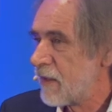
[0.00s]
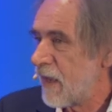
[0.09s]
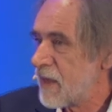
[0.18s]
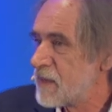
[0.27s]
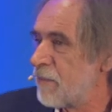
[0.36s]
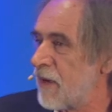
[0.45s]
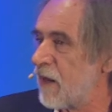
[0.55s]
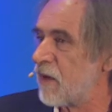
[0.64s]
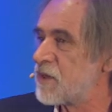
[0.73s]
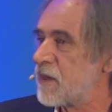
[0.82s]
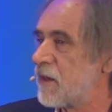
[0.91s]
as a
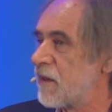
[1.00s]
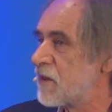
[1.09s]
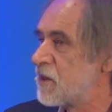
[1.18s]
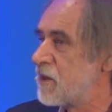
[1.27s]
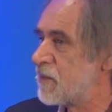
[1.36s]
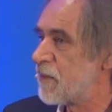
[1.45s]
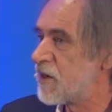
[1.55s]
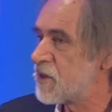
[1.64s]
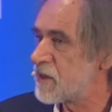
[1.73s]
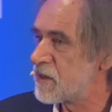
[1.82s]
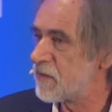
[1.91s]
biological
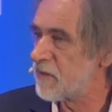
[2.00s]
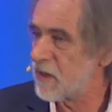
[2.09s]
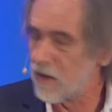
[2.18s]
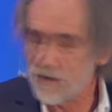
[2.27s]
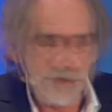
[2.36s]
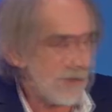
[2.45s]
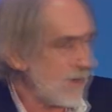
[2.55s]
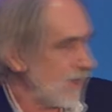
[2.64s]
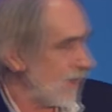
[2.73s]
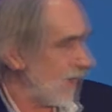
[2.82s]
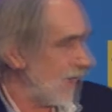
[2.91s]
species, we also
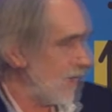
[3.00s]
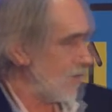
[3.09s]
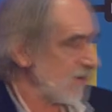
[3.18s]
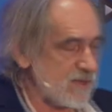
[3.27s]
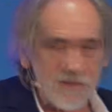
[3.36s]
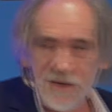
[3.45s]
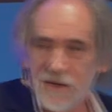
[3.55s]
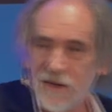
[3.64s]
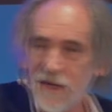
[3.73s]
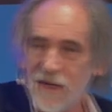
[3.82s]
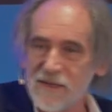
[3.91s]
need an
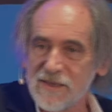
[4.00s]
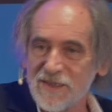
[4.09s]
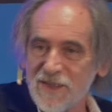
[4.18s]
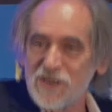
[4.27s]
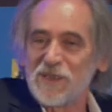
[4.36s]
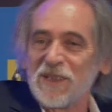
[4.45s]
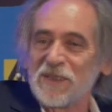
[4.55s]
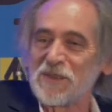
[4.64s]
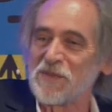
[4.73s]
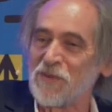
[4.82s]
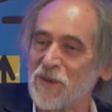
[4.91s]
infosphere as a digital
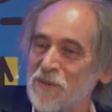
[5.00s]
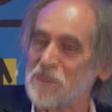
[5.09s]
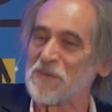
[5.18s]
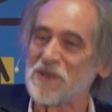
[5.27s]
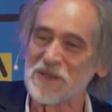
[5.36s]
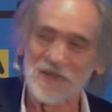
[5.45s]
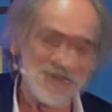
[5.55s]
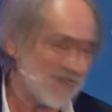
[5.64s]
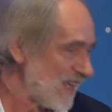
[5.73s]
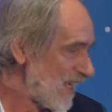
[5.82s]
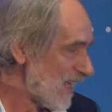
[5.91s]
transformed species.